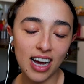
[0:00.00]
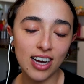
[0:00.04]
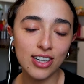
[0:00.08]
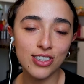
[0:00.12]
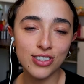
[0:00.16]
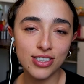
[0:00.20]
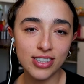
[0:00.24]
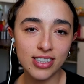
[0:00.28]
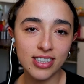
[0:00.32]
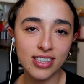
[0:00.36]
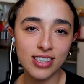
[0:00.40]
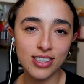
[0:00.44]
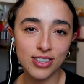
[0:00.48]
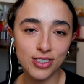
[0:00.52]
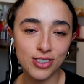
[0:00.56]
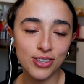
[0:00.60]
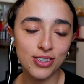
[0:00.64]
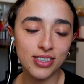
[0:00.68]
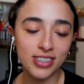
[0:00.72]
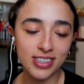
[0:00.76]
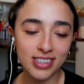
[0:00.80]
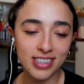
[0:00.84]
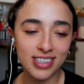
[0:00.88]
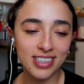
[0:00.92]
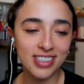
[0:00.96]
actually
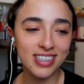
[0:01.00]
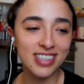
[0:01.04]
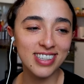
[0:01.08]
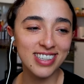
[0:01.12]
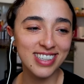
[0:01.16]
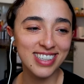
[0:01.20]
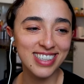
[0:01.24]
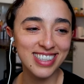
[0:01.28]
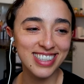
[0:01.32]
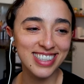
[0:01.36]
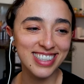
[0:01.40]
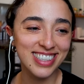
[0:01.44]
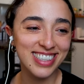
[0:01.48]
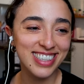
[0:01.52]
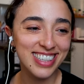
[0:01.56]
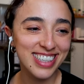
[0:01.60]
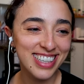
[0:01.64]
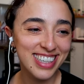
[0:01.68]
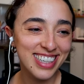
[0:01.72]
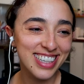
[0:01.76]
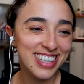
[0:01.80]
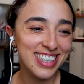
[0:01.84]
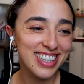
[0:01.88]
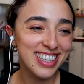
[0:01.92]
enjoys it. Yeah,